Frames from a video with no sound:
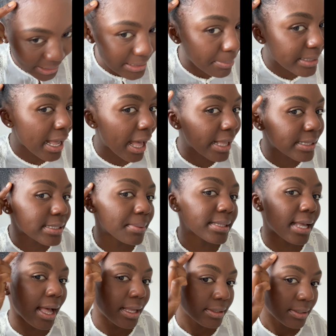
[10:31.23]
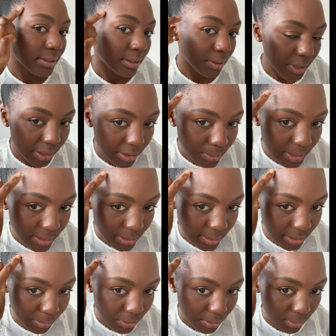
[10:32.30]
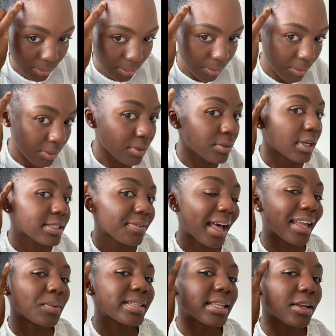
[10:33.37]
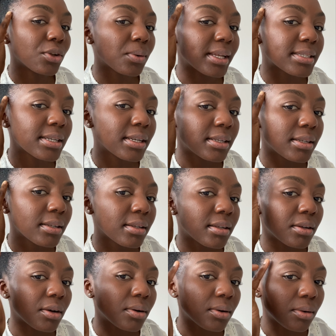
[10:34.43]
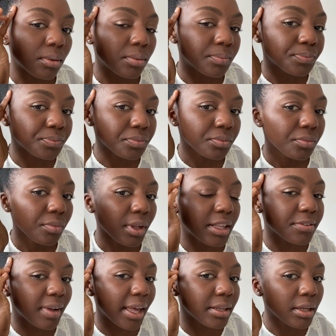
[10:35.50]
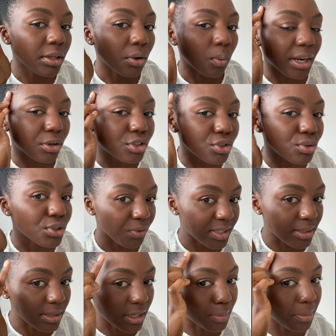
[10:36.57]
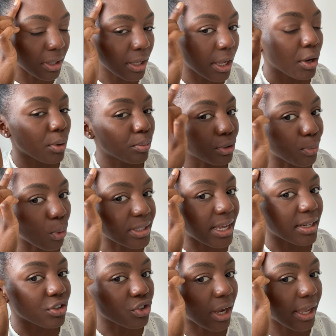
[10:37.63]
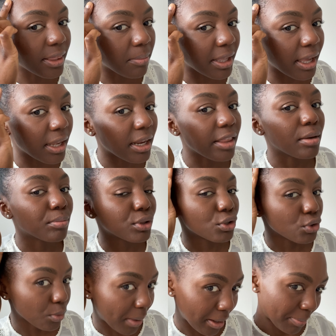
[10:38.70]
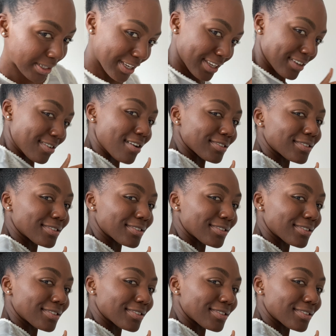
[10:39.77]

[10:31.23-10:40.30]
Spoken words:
take the pattern on, like those ones right there. If it bothers you, you can just wet your hair again, add a little more gel, brush it out,